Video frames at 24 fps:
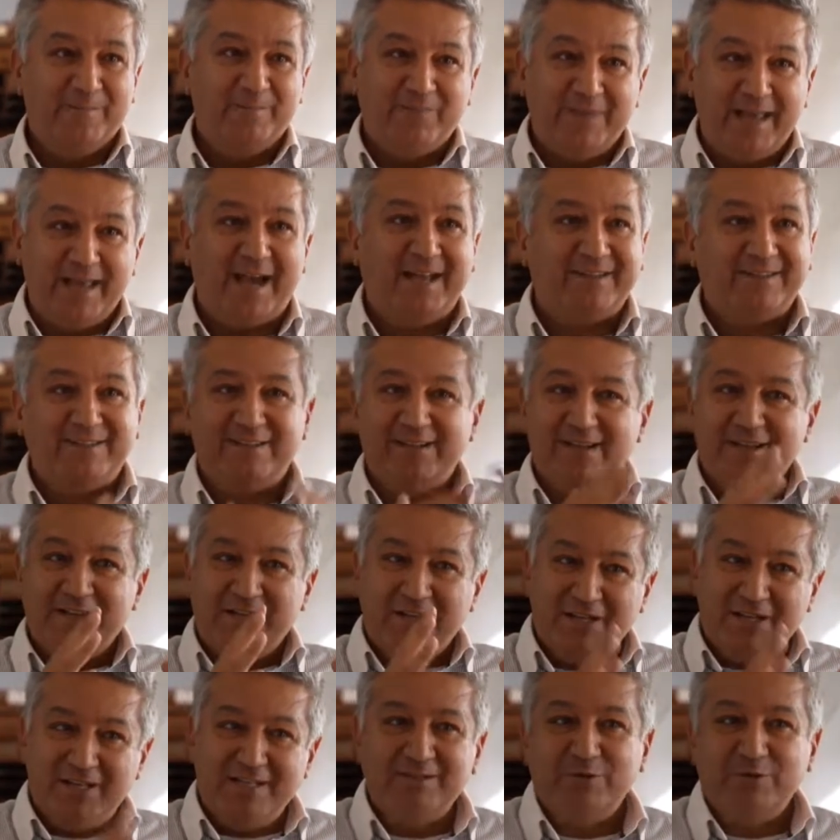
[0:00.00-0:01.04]
that
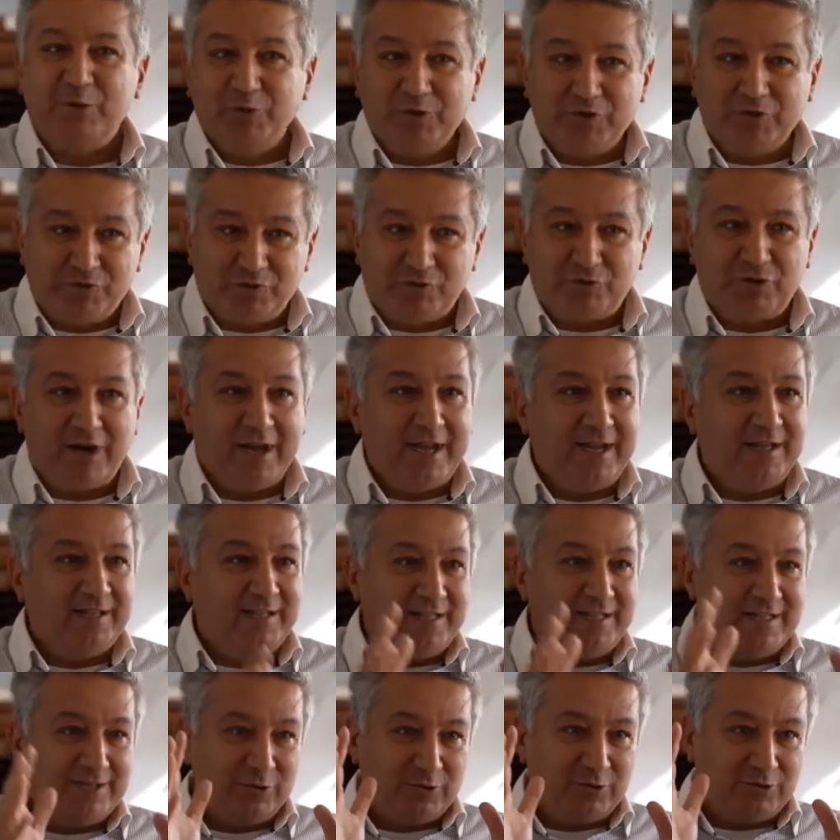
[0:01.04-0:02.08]
he is on the train,
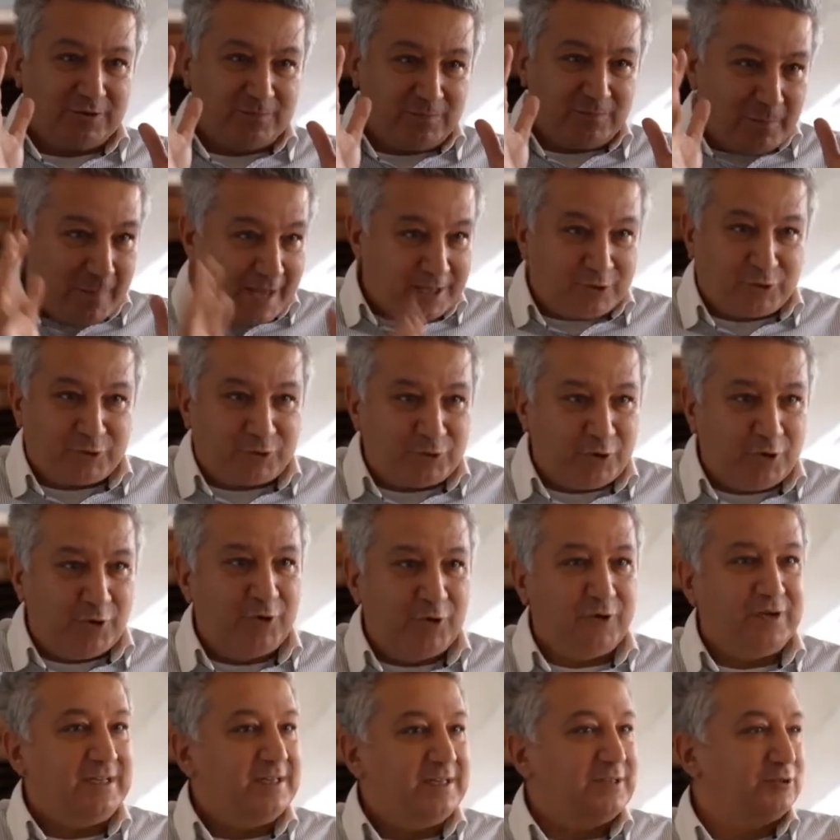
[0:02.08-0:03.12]
he is on the
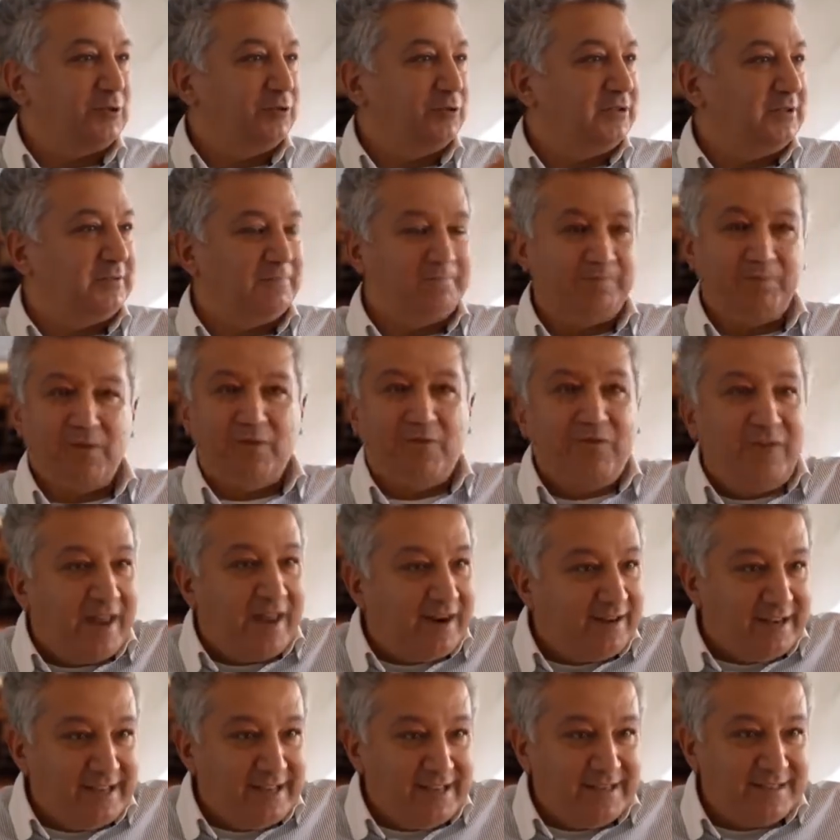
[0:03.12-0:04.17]
metro, he is on the
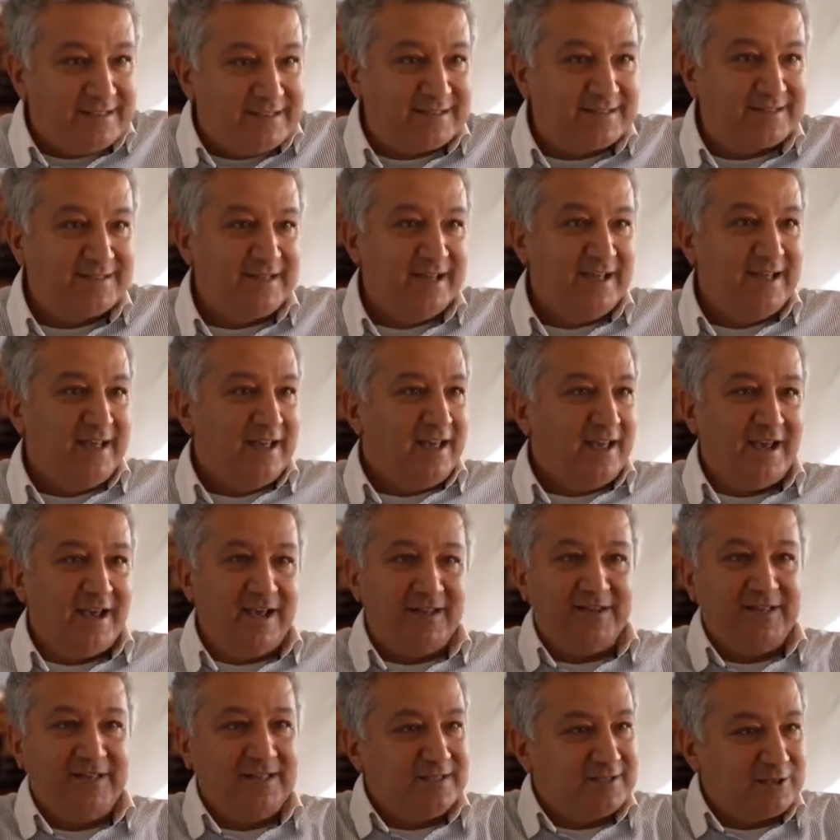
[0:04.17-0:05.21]
ferries,
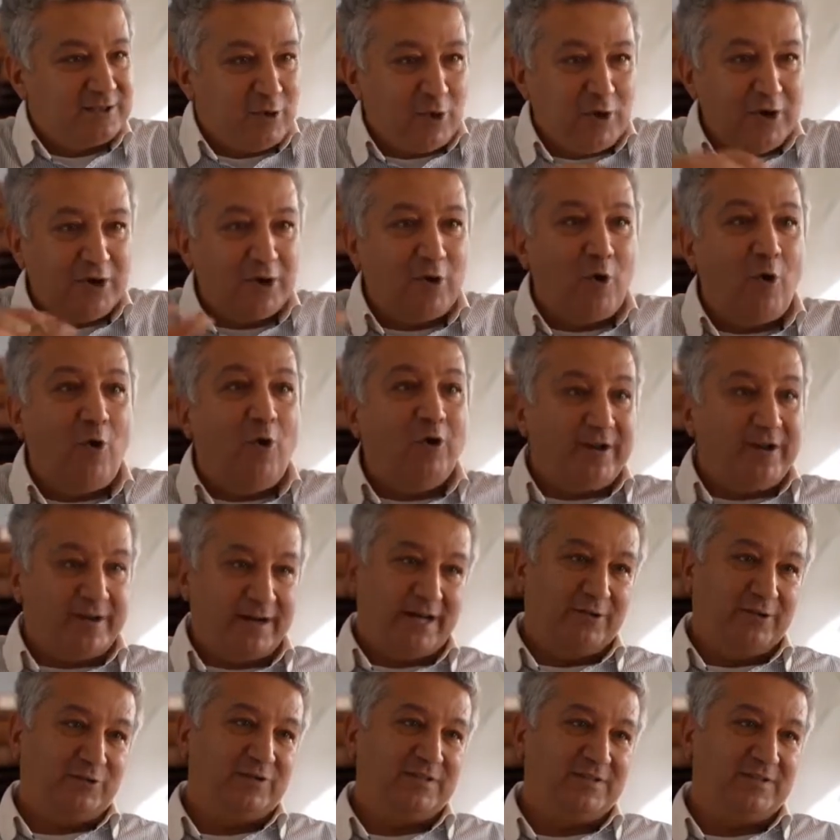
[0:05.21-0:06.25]
and he is going all
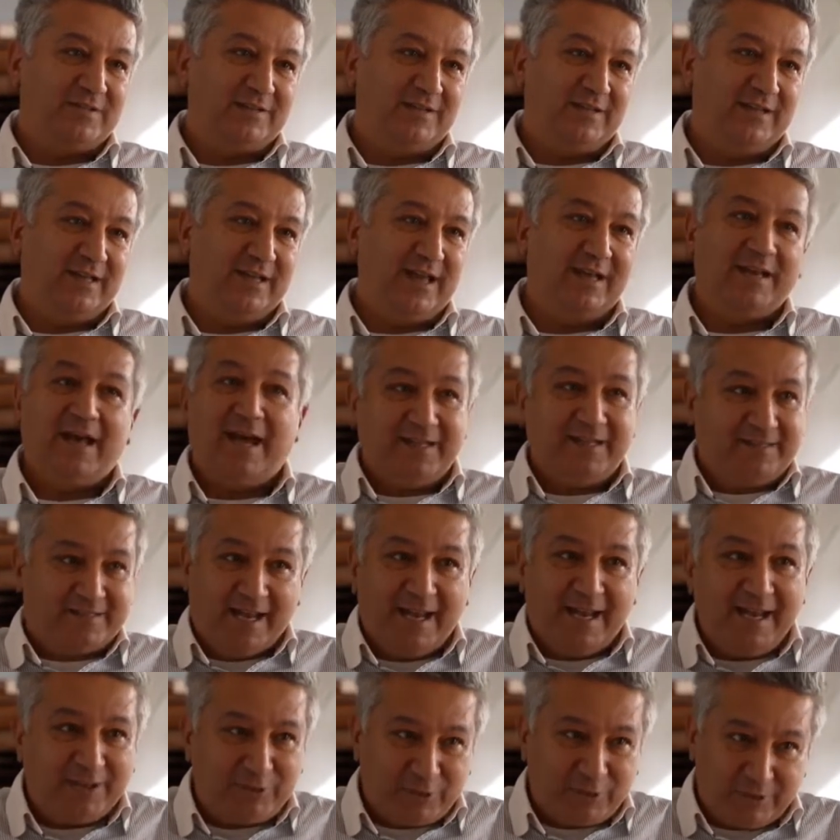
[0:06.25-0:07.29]
around the city. And I
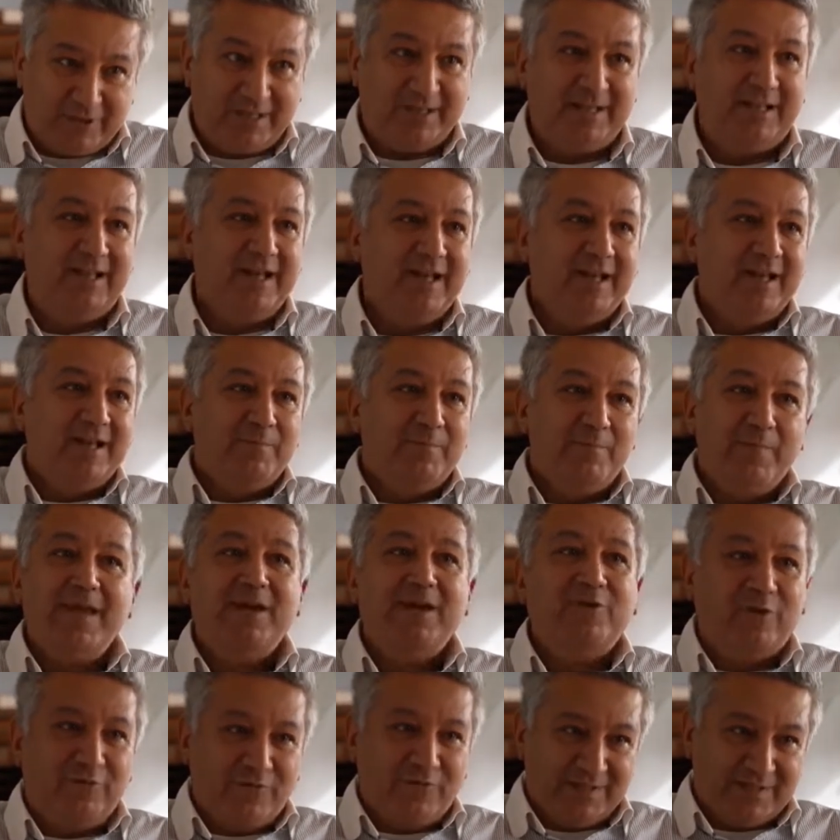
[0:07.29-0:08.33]
thank to the
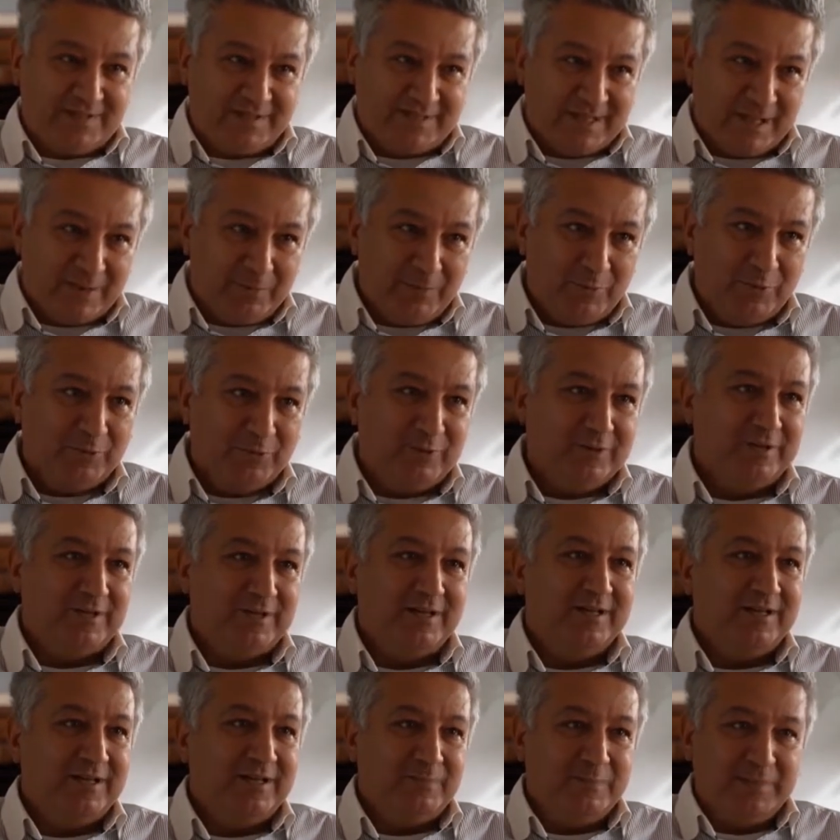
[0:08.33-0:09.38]
mayor of Istanbul,
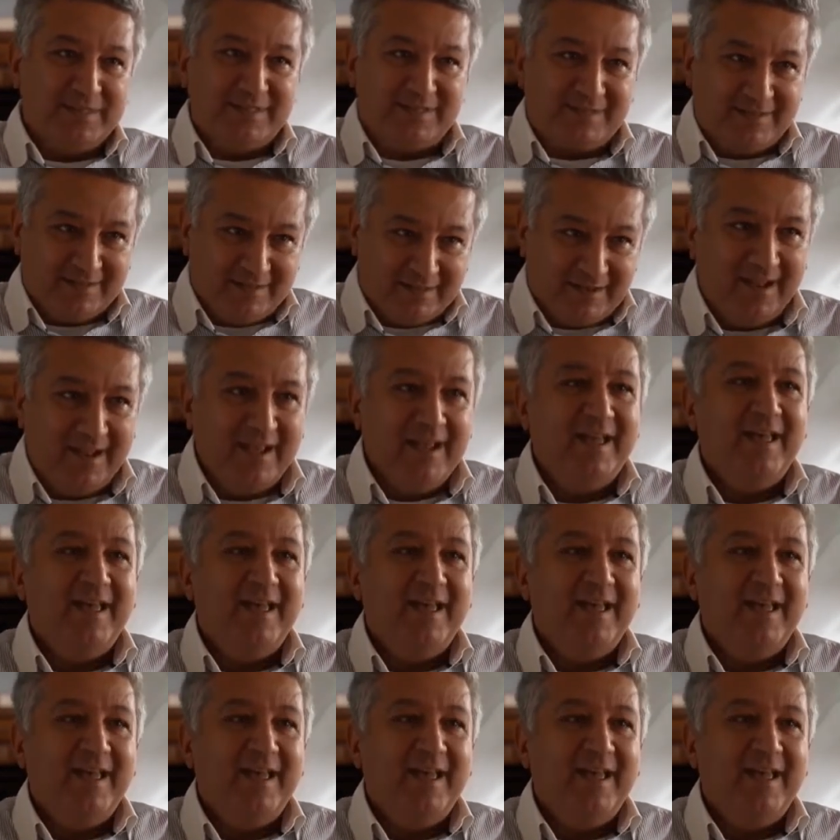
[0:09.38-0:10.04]
uh, Mr.